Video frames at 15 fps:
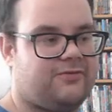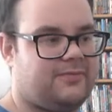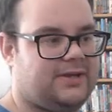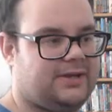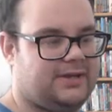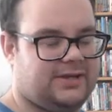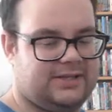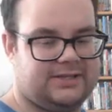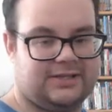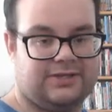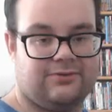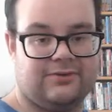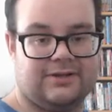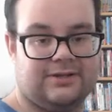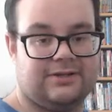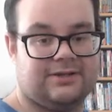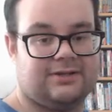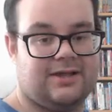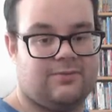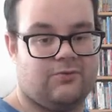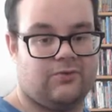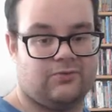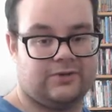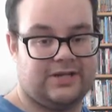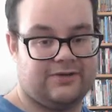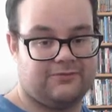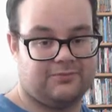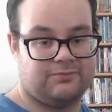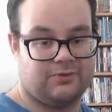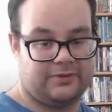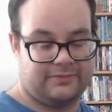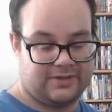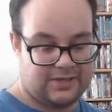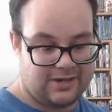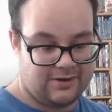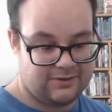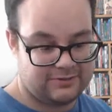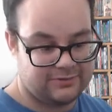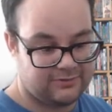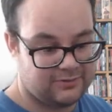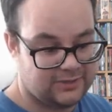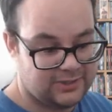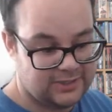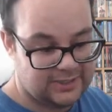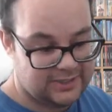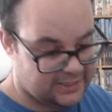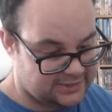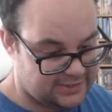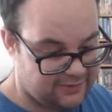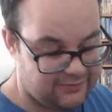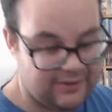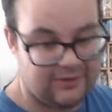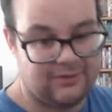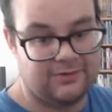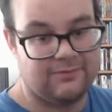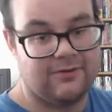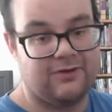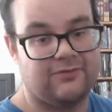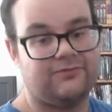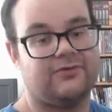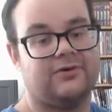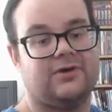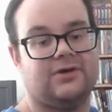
I'm like, I think you could have done a lot more with David Brinkman character instead of killing him off.